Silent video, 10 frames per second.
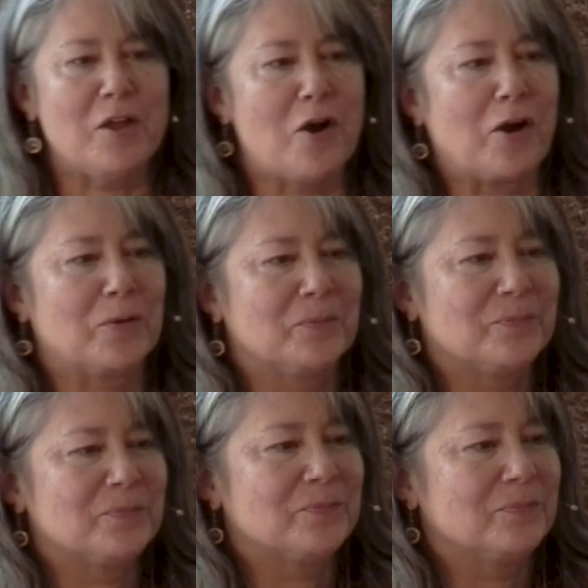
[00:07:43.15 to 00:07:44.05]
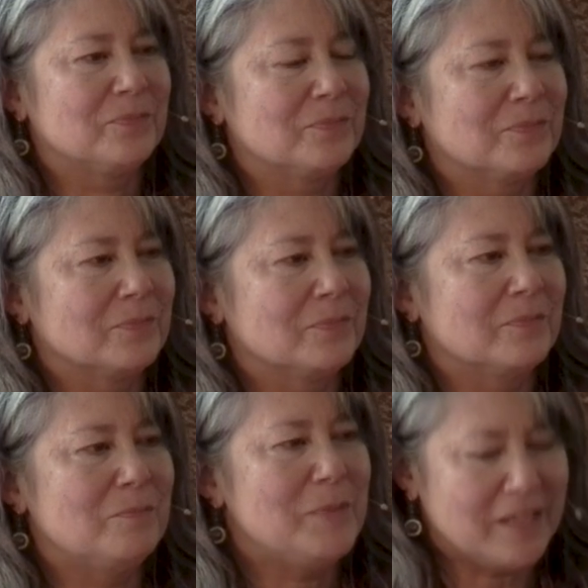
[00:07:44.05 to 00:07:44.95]
are,
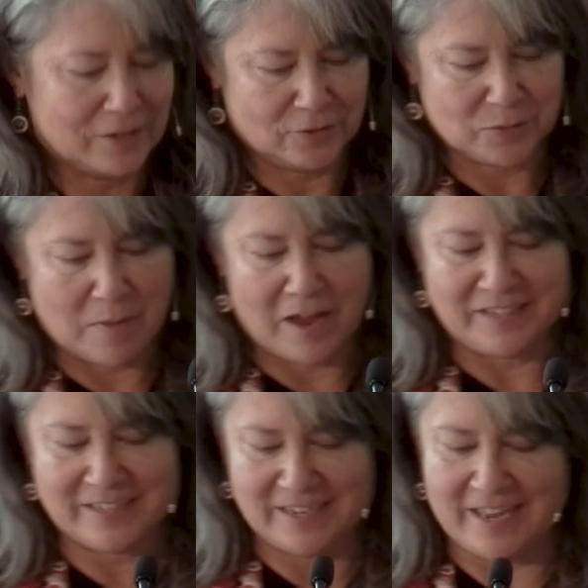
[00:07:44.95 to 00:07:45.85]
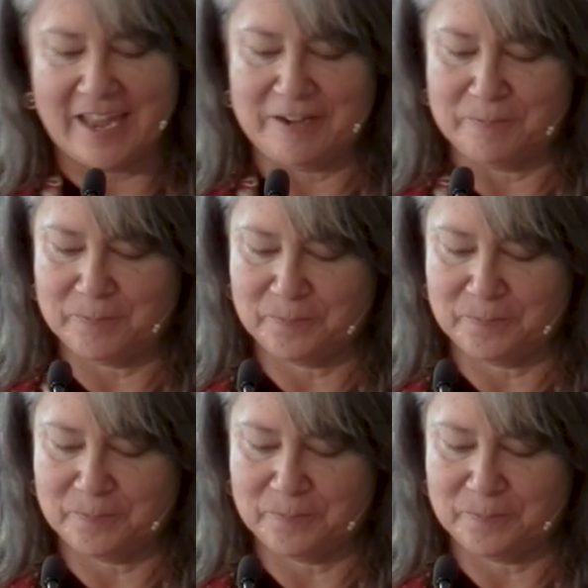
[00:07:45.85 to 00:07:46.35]
beginner's mind again.